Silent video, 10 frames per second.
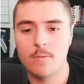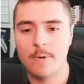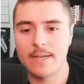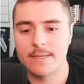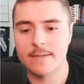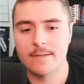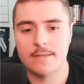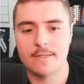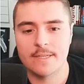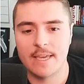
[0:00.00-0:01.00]
my
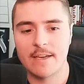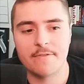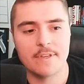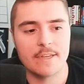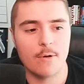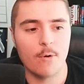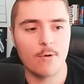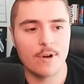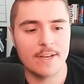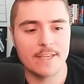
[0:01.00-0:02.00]
goodness, Kevin
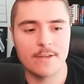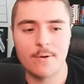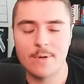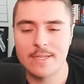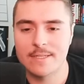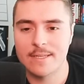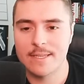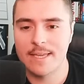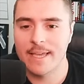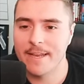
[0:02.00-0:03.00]
already going to
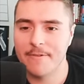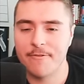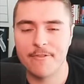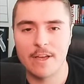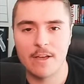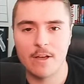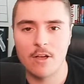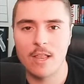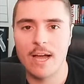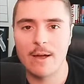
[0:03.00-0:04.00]
the
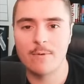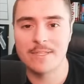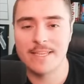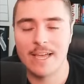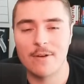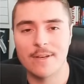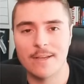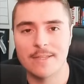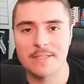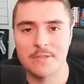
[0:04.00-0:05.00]
NFL. I was counting
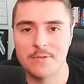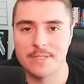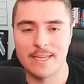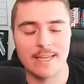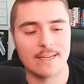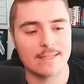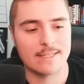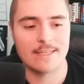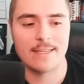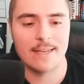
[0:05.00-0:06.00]
on this dude to take us
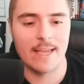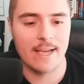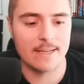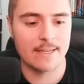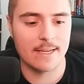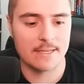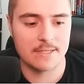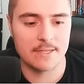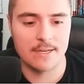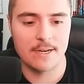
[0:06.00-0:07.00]
to the Natty
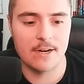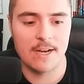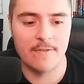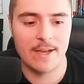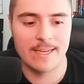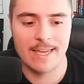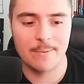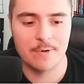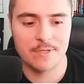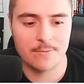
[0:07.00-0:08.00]
next year, and if I
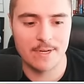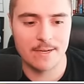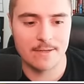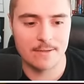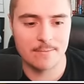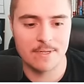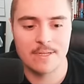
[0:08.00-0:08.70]
can't persuade him,